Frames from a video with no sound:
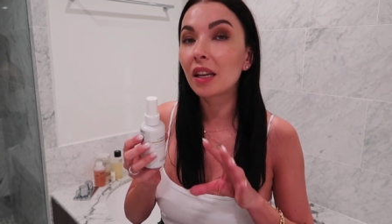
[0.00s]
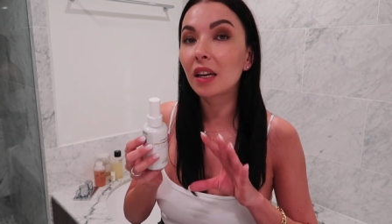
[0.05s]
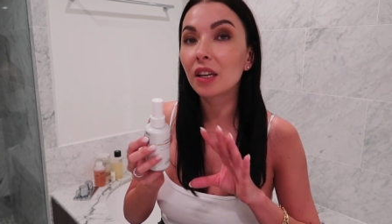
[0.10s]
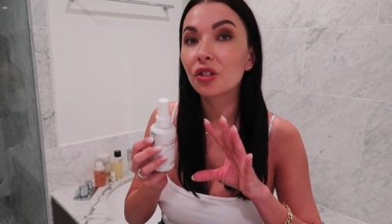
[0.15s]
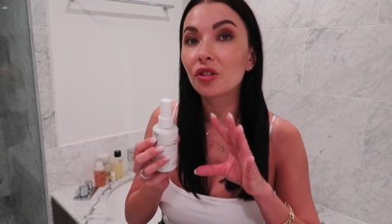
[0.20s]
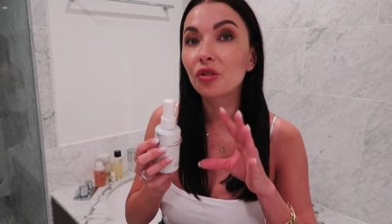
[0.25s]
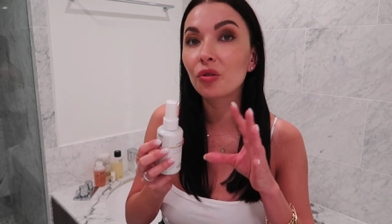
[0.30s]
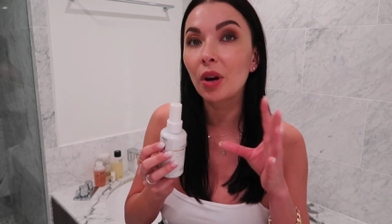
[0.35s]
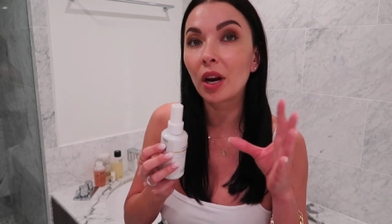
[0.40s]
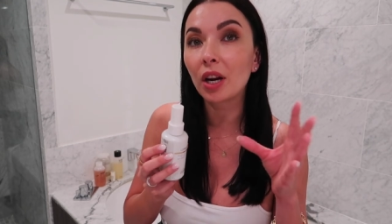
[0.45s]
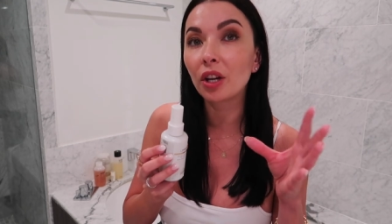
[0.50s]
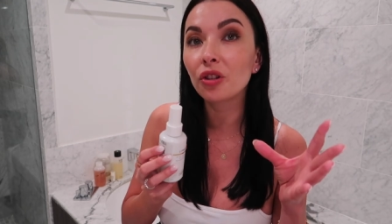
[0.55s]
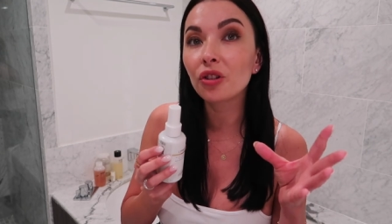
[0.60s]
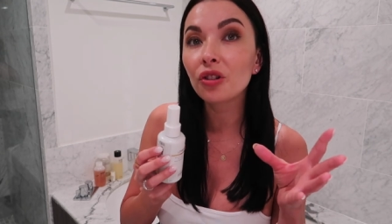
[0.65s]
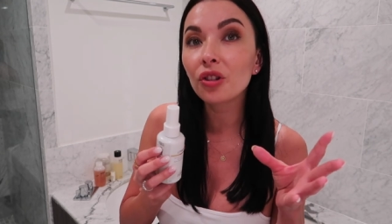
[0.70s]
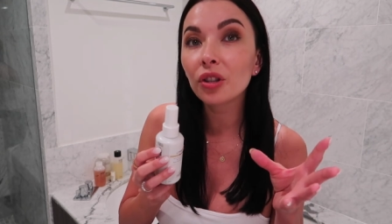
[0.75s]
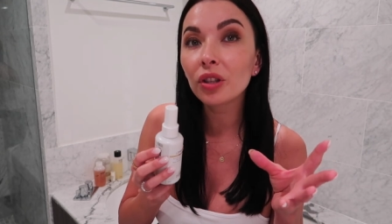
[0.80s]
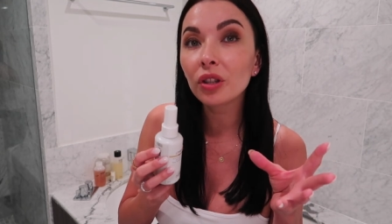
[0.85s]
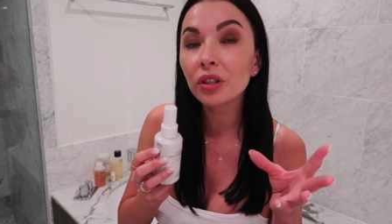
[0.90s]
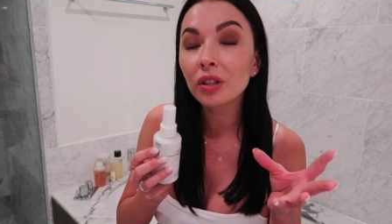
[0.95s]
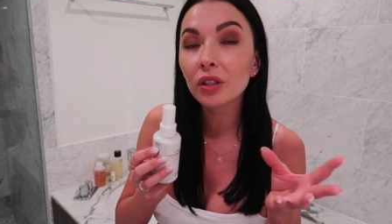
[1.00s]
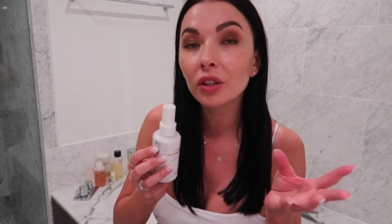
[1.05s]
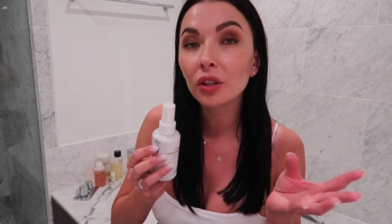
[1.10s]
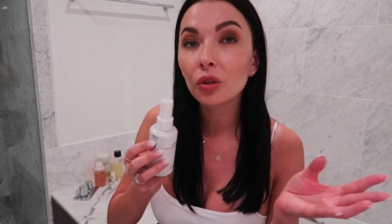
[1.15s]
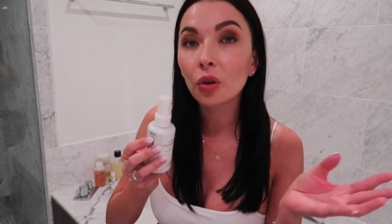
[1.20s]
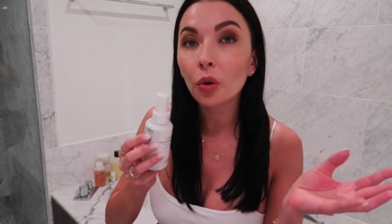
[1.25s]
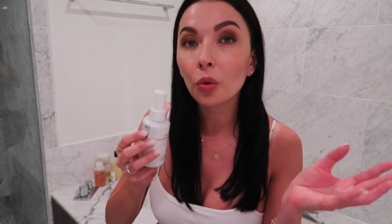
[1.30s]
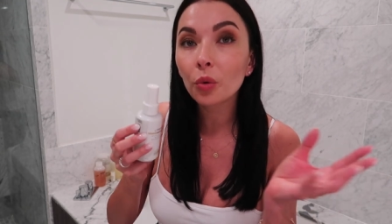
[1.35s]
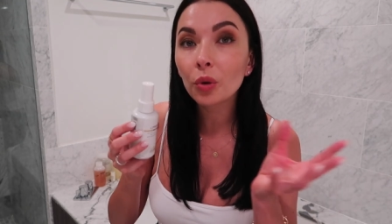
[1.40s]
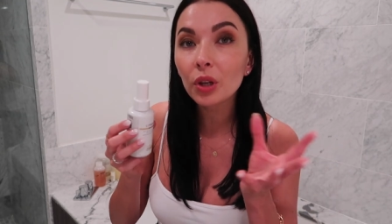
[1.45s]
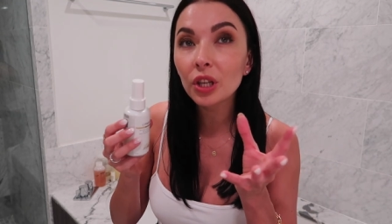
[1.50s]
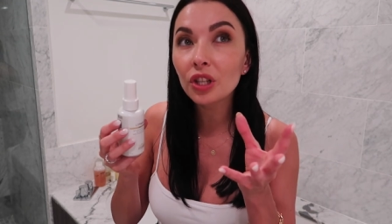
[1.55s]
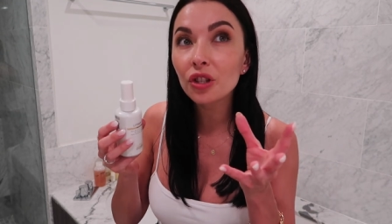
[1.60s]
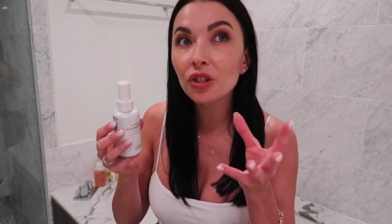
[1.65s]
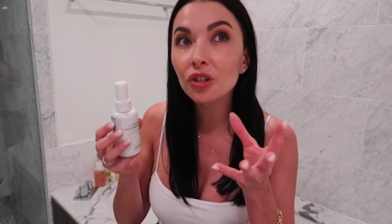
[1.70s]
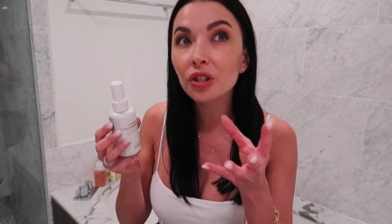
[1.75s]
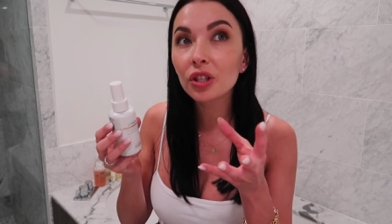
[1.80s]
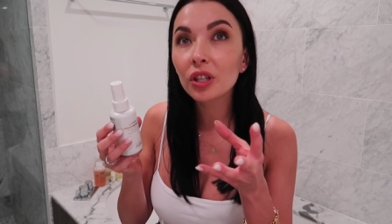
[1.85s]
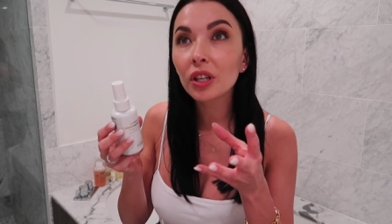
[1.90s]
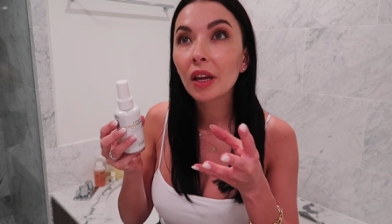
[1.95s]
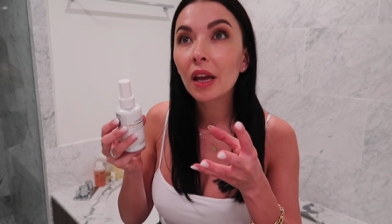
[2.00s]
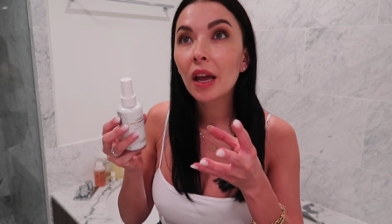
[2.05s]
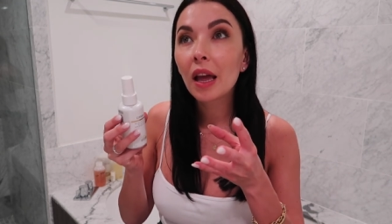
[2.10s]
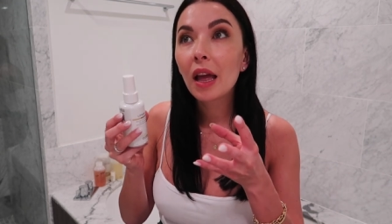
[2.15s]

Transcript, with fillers: restructured, nourished,